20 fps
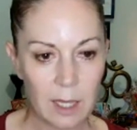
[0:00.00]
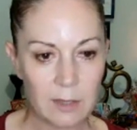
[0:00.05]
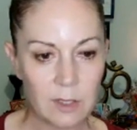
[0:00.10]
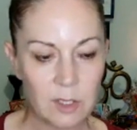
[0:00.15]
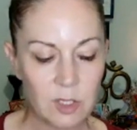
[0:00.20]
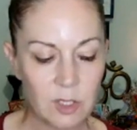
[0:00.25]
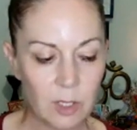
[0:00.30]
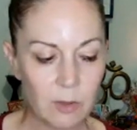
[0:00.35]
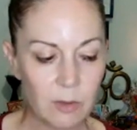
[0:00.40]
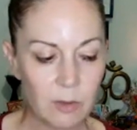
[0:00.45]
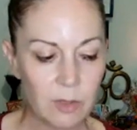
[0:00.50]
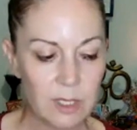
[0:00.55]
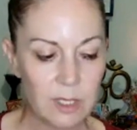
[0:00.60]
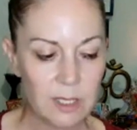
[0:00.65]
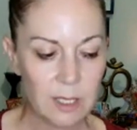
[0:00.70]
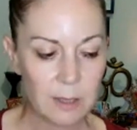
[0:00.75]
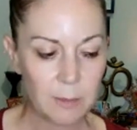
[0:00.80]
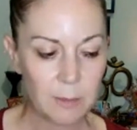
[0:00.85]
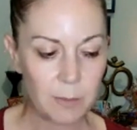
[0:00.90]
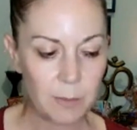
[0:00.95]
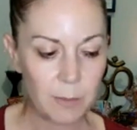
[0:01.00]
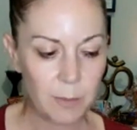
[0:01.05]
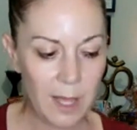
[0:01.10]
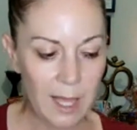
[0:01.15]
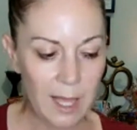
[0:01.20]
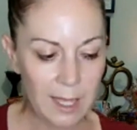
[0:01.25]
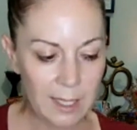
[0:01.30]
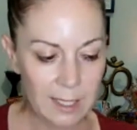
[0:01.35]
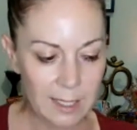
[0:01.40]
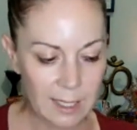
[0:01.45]
And the shoulders are
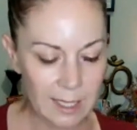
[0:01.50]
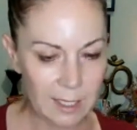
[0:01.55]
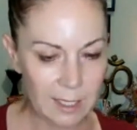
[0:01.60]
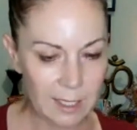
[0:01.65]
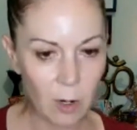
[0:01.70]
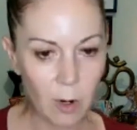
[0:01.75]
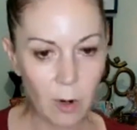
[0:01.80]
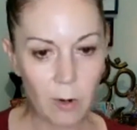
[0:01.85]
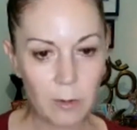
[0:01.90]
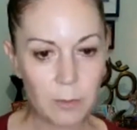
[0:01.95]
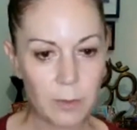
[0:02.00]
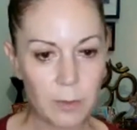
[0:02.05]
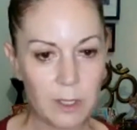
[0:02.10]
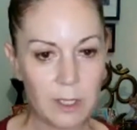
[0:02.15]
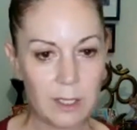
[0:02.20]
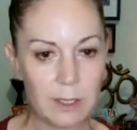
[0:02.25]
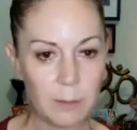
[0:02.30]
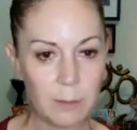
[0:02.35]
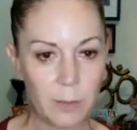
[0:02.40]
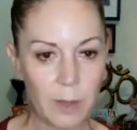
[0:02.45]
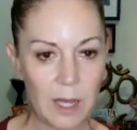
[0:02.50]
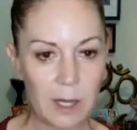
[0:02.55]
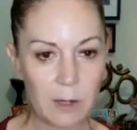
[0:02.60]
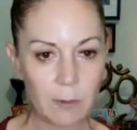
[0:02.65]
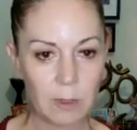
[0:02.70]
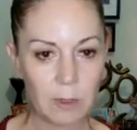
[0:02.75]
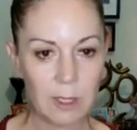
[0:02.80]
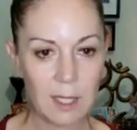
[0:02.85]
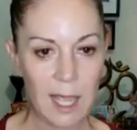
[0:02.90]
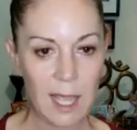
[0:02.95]
back and open
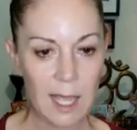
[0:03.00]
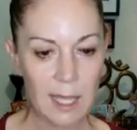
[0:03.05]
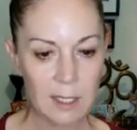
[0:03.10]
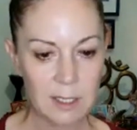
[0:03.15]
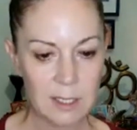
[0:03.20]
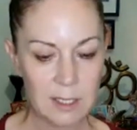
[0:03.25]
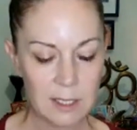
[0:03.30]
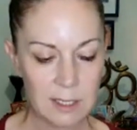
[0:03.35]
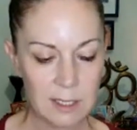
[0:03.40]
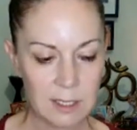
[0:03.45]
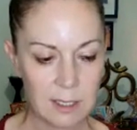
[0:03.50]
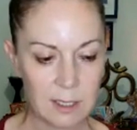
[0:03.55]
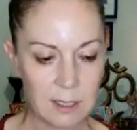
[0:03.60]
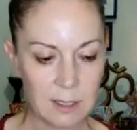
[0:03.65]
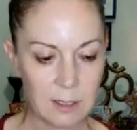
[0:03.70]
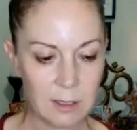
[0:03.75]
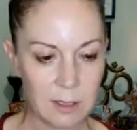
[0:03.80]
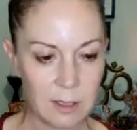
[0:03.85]
but relaxed.